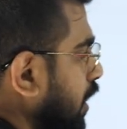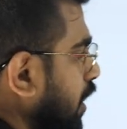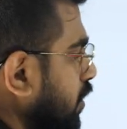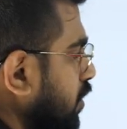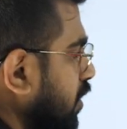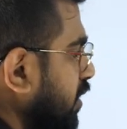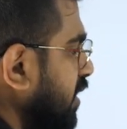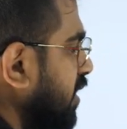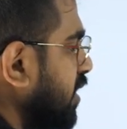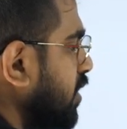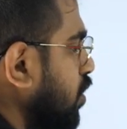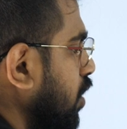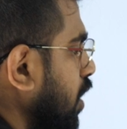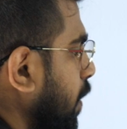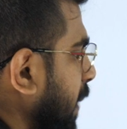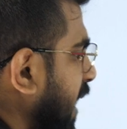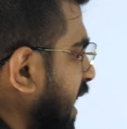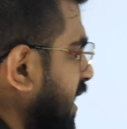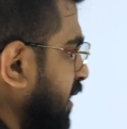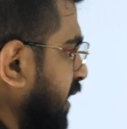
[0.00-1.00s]
So this is to the
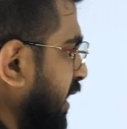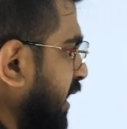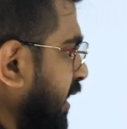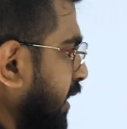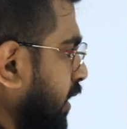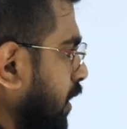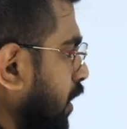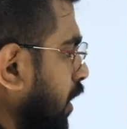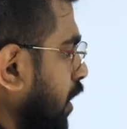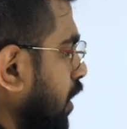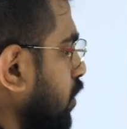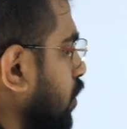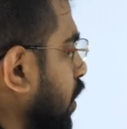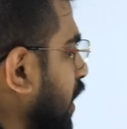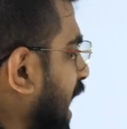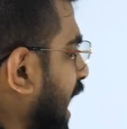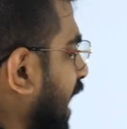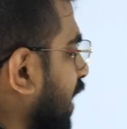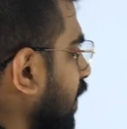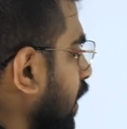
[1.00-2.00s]
base E. So
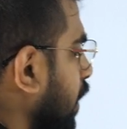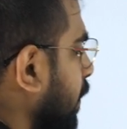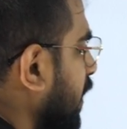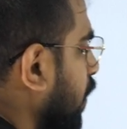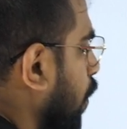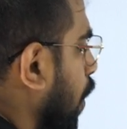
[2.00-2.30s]
L will be